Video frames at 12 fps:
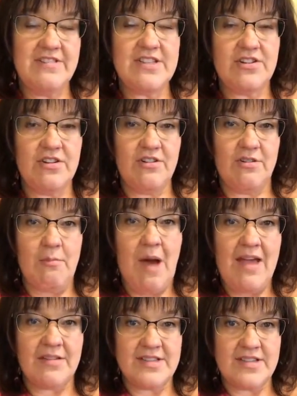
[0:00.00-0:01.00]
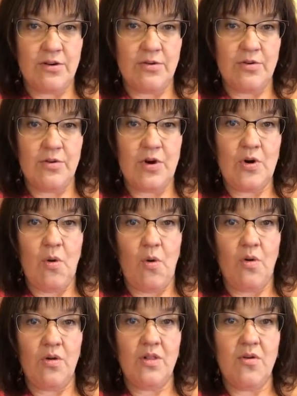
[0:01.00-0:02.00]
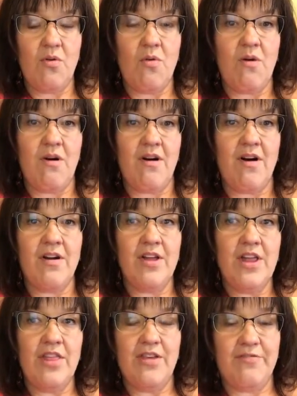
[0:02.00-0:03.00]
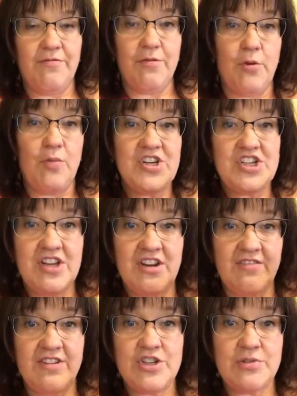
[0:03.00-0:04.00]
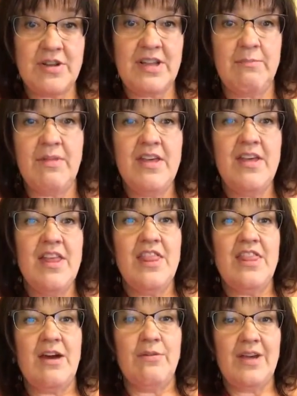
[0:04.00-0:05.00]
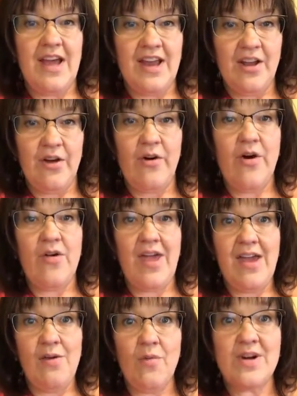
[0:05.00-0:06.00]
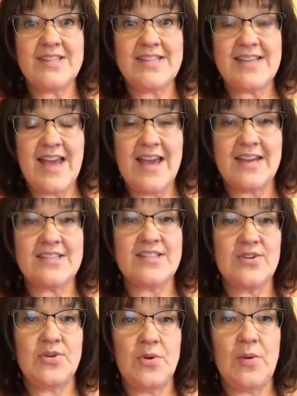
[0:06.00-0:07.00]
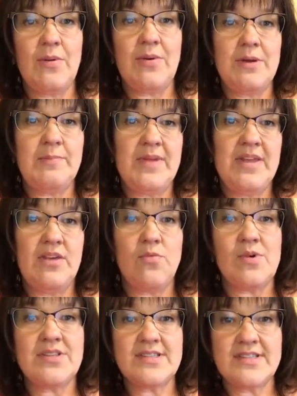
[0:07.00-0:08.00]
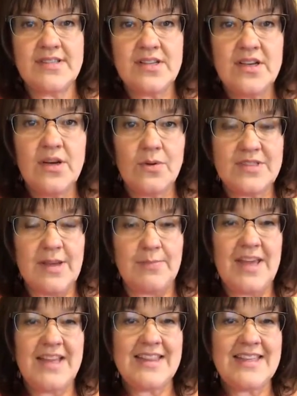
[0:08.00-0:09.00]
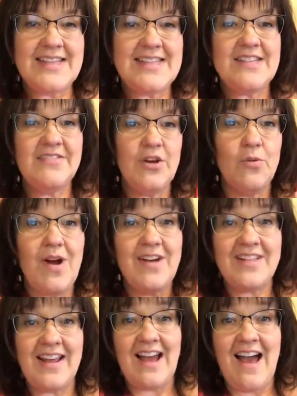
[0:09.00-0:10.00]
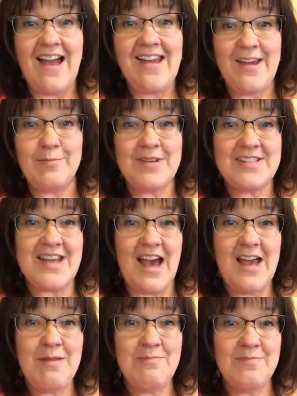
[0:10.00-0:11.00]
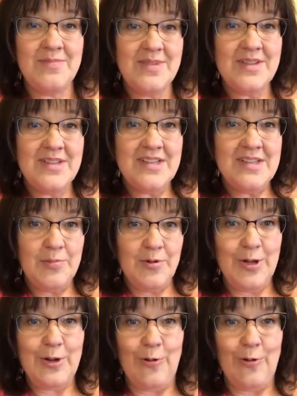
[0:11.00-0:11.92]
certain milestone or a goal or the fruition of a dream, that we kind of go, okay, what's next? Who do I want to be? What's up? At least if you're wired like I am, because I'm pretty